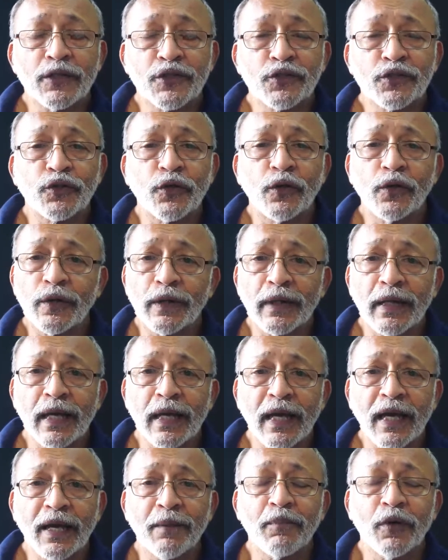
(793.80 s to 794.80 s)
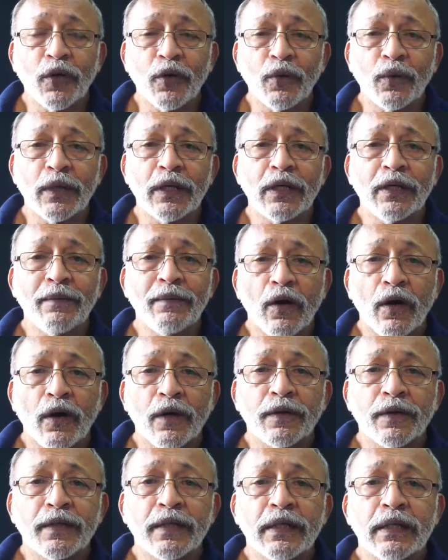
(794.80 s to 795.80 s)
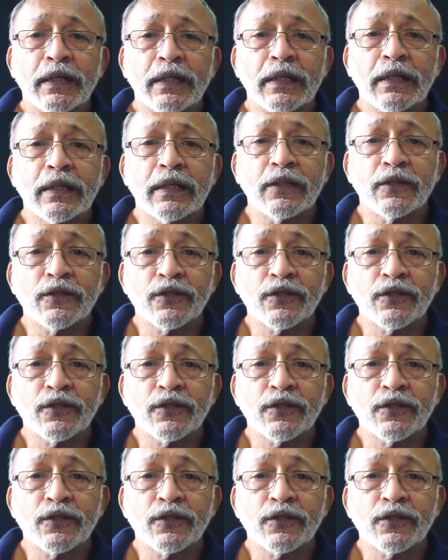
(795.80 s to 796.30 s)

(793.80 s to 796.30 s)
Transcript: a strong air blower on the